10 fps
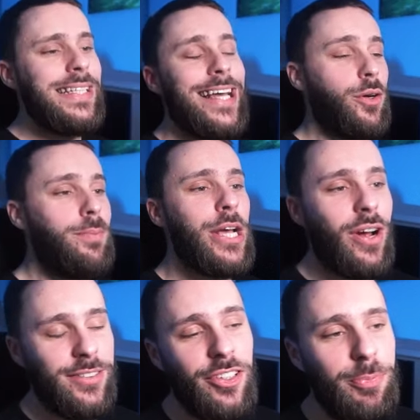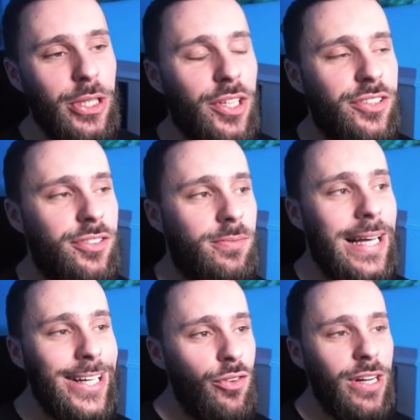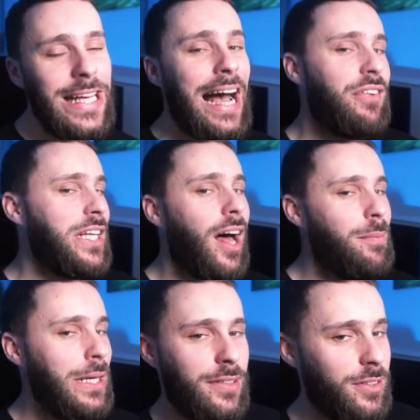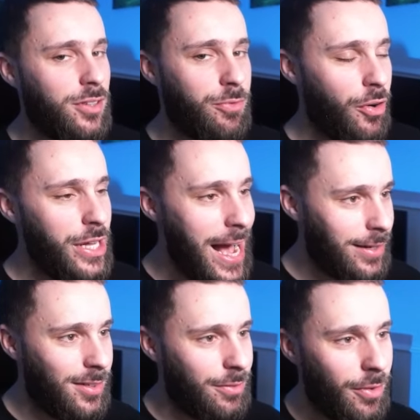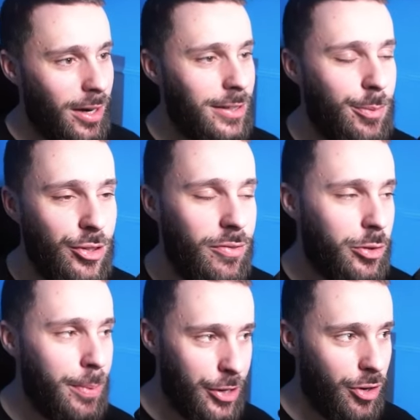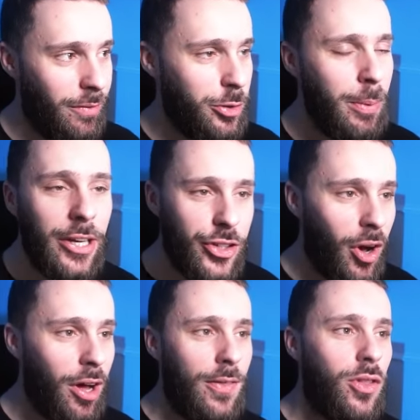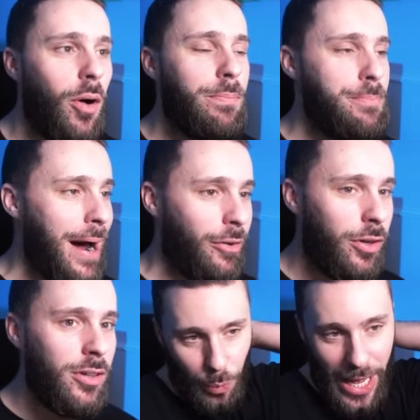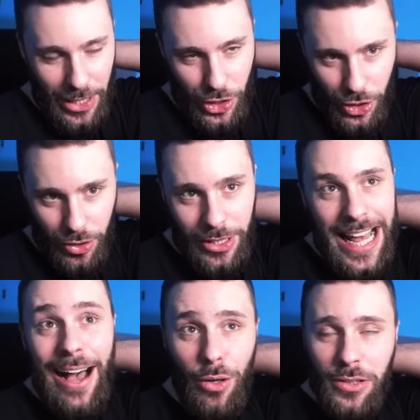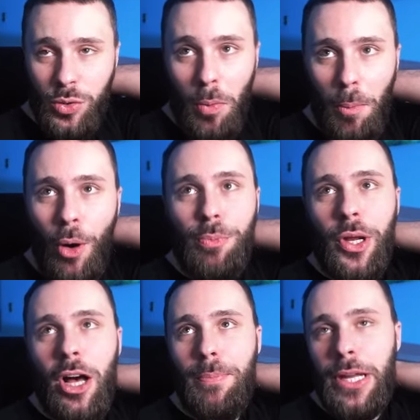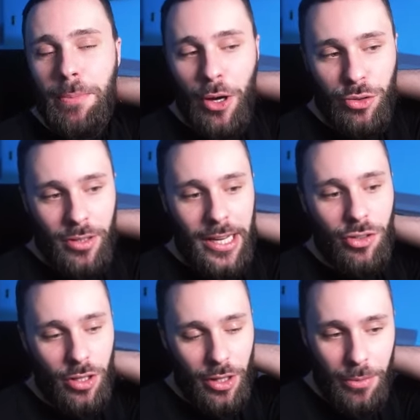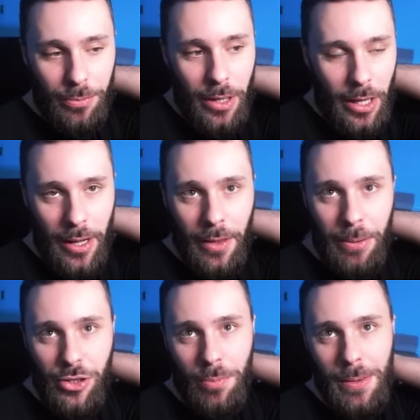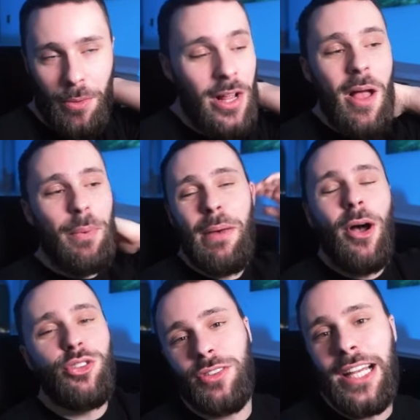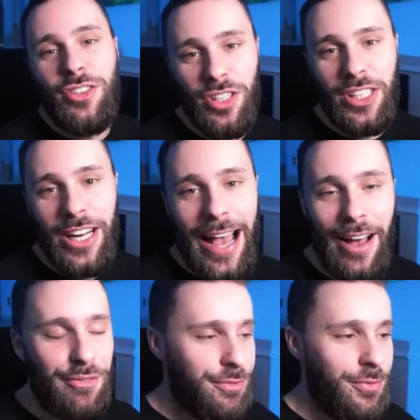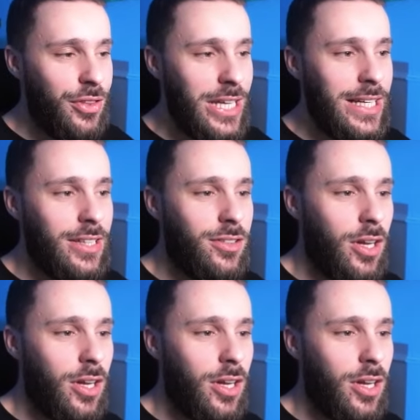But yeah, you want to be aggressive because they don't really have any liabilities to throwing the active, right? Especially if it's Pidgeot. If it's Pidgeot and not Bibarel, which now it's more popular, but in post-rotation, the Pidgeot being more. But in post-rotation, you're going to have the,